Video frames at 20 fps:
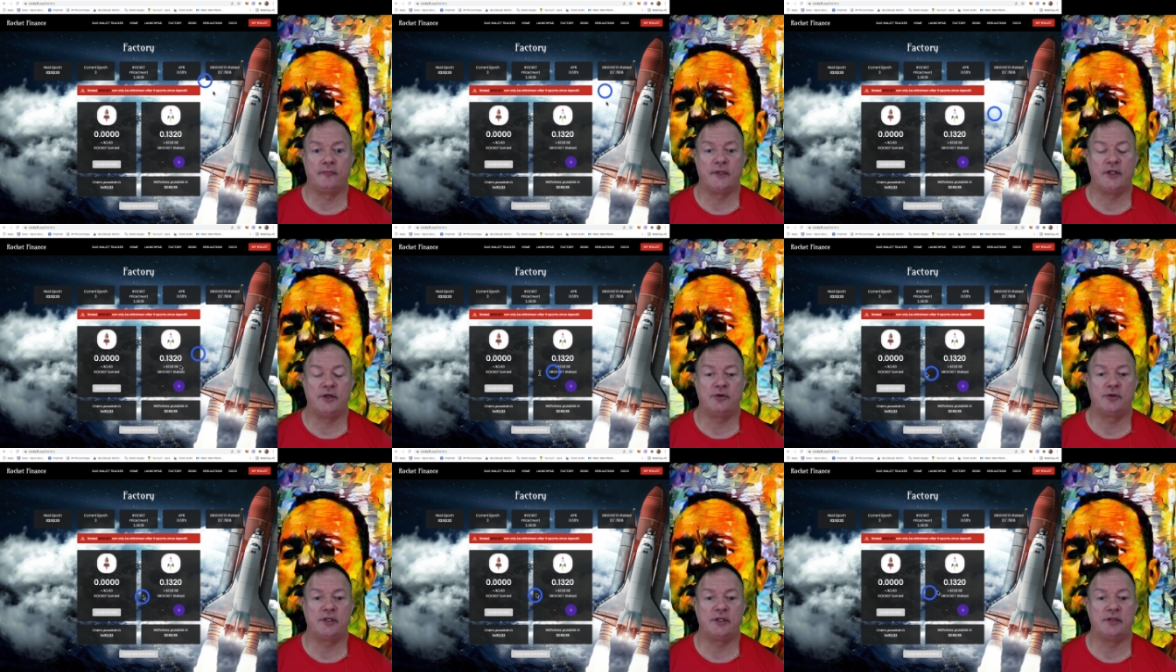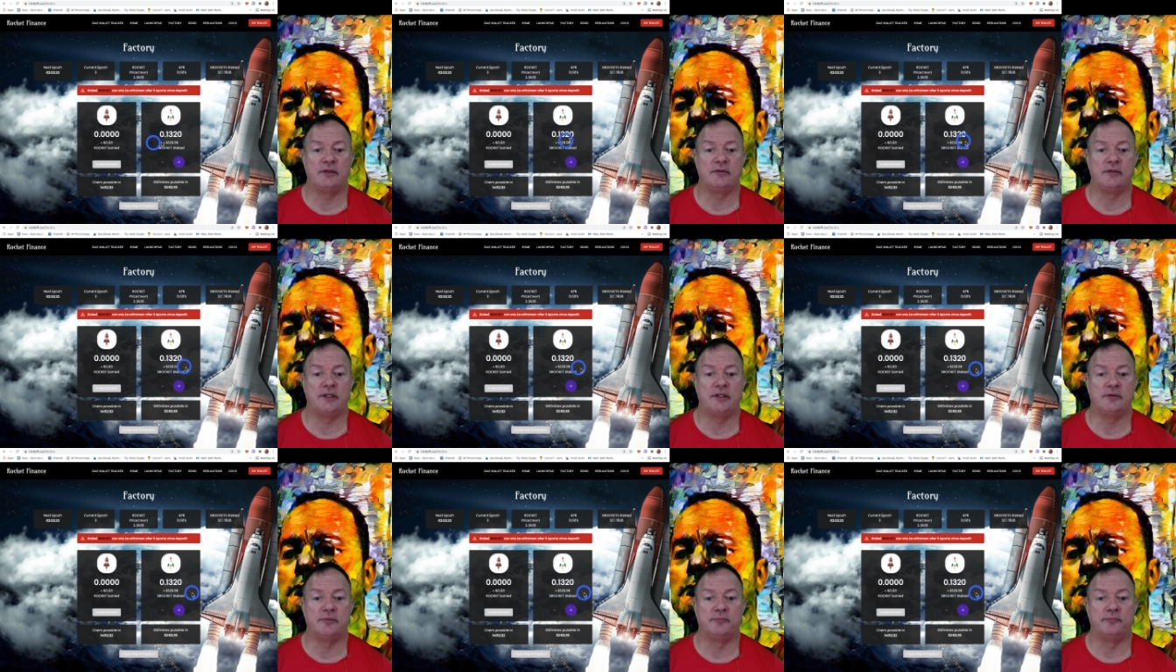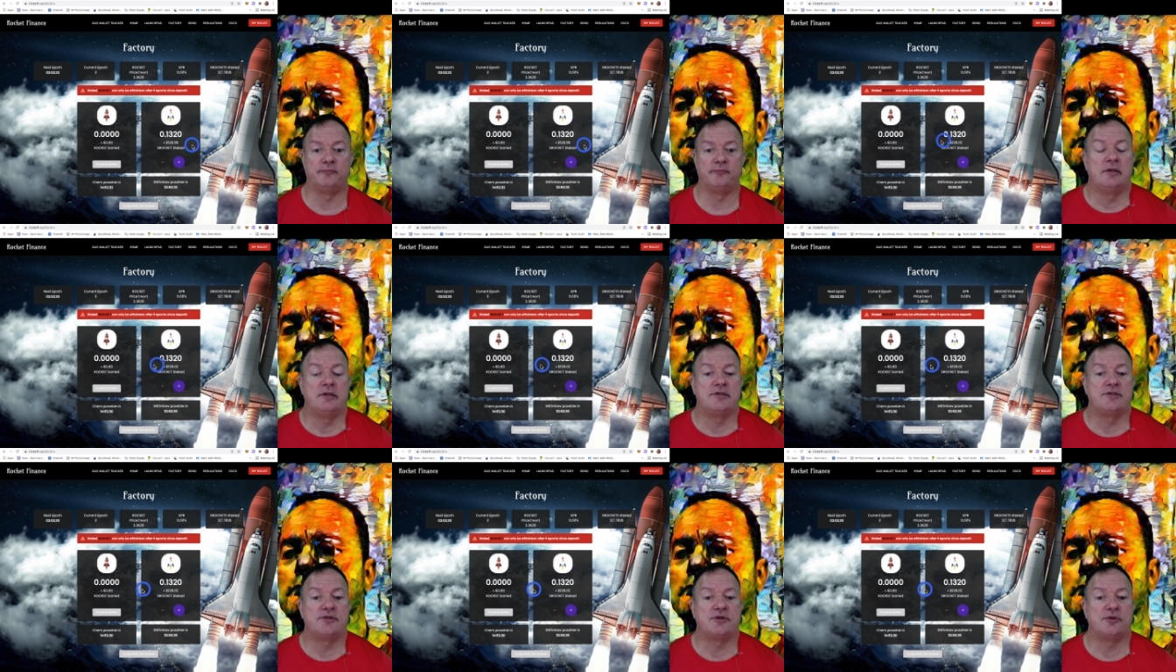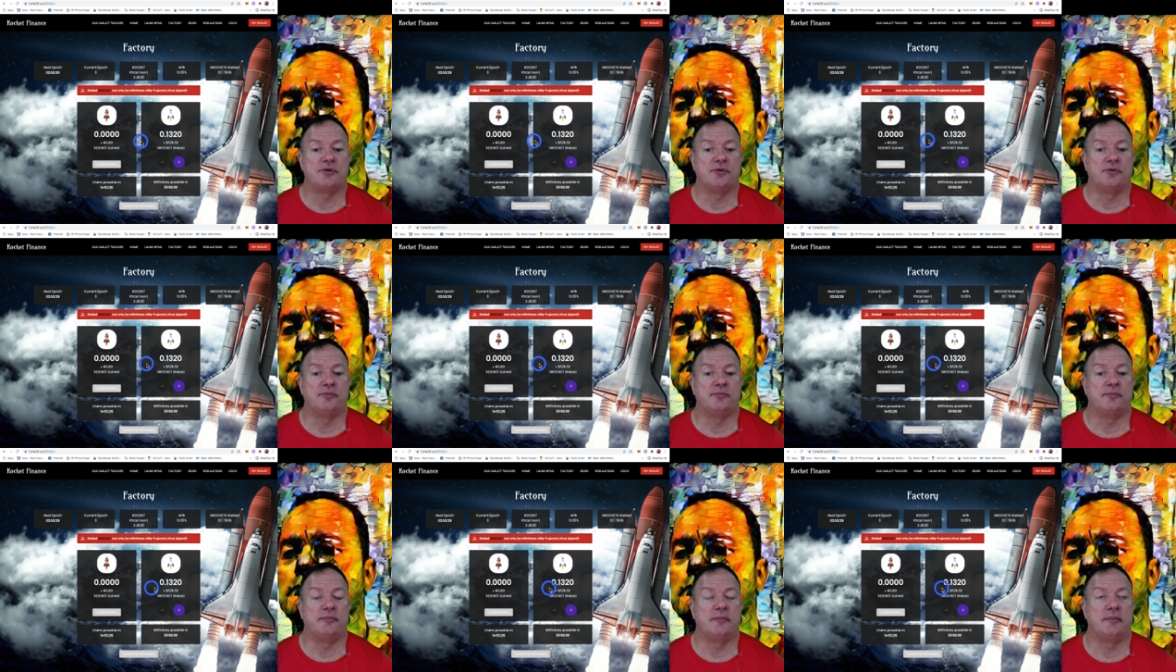Okay, yeah.
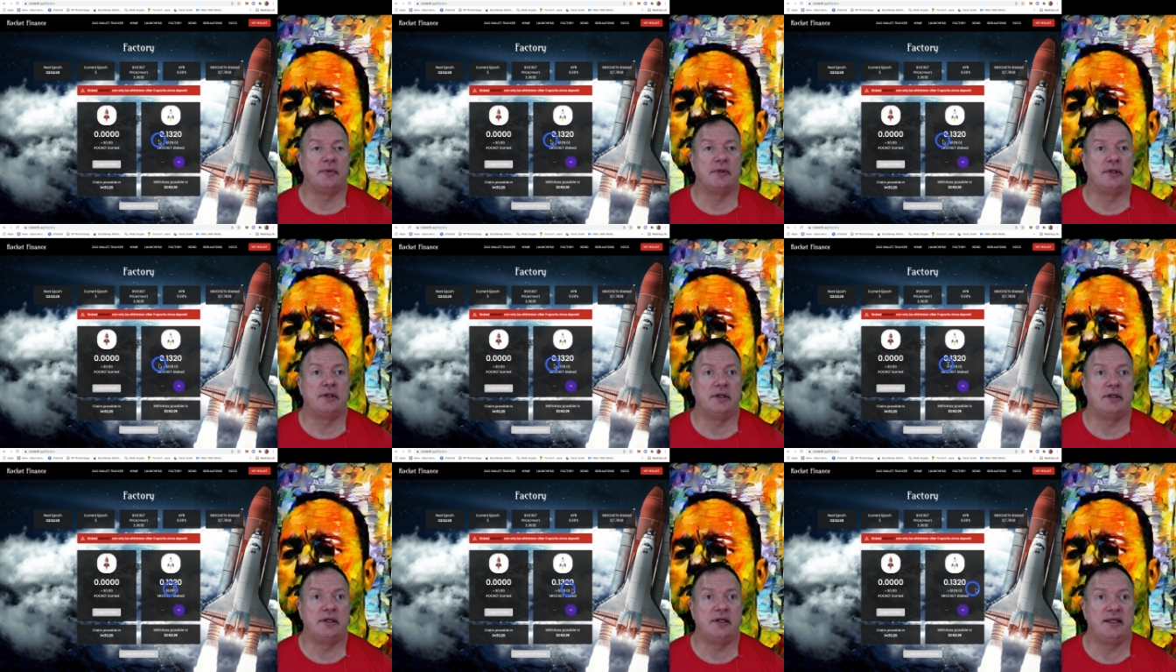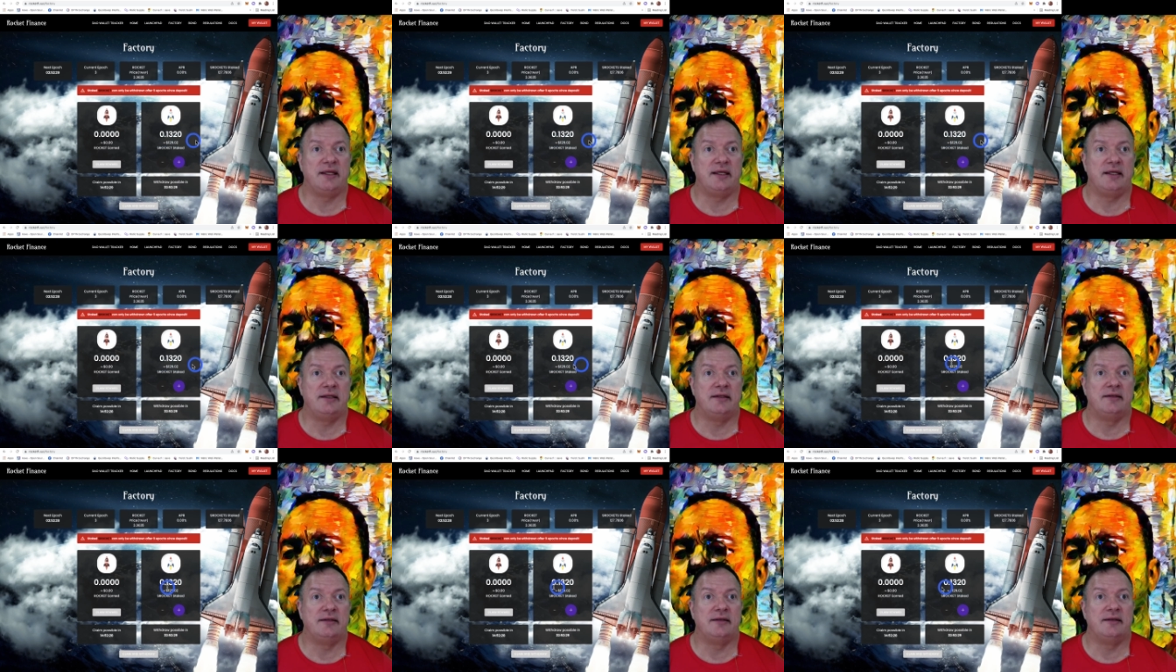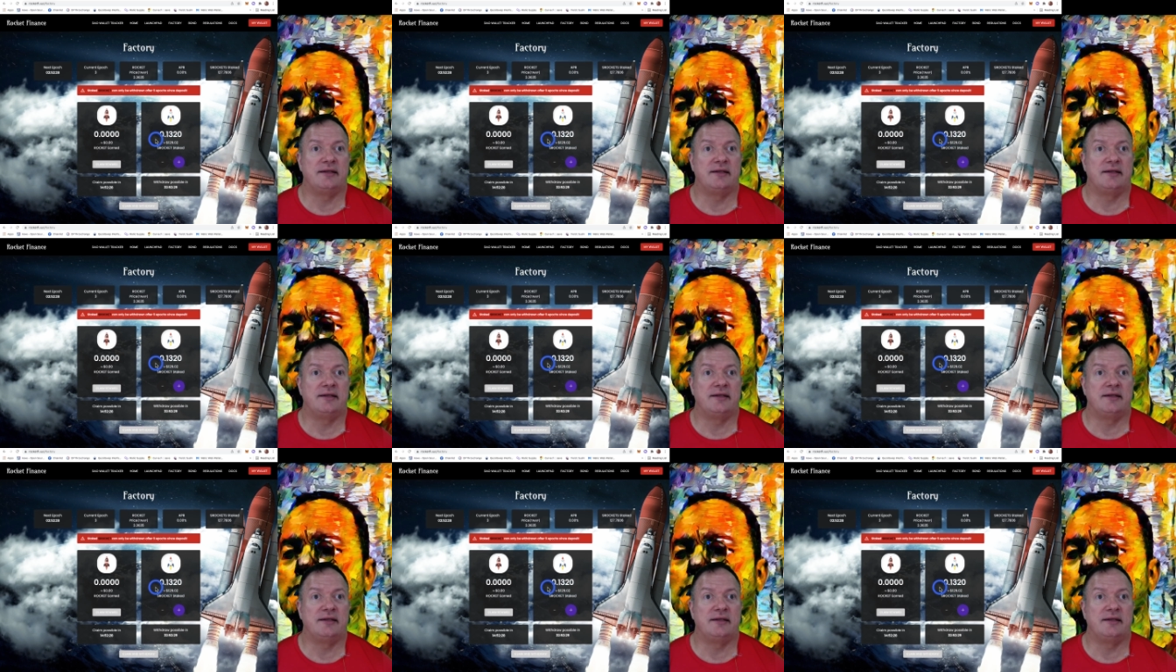So again,